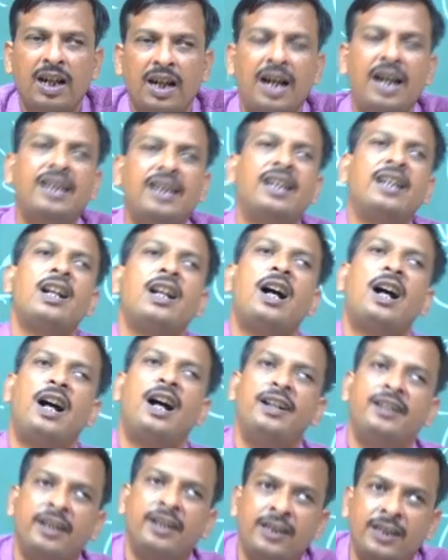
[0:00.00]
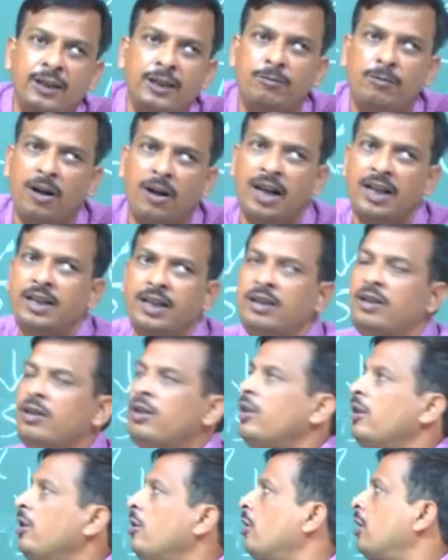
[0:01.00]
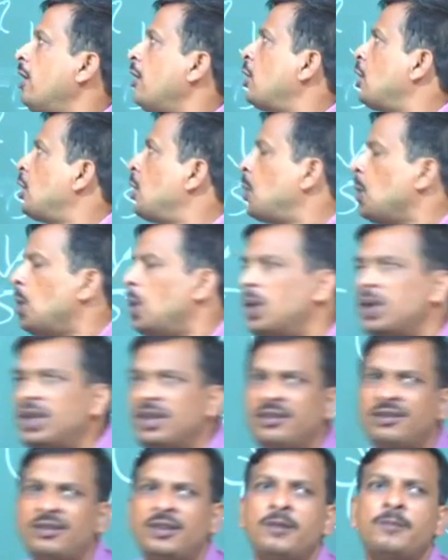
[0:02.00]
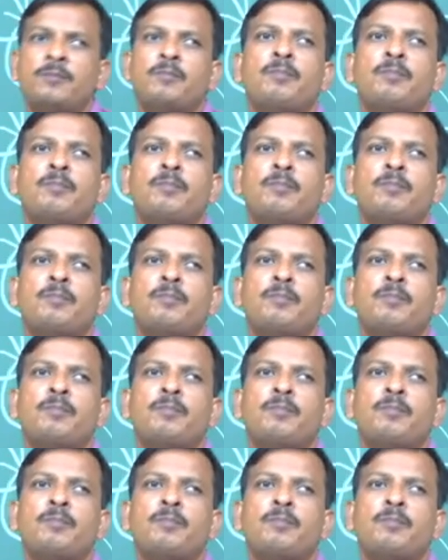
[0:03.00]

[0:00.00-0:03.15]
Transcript: I can identify the student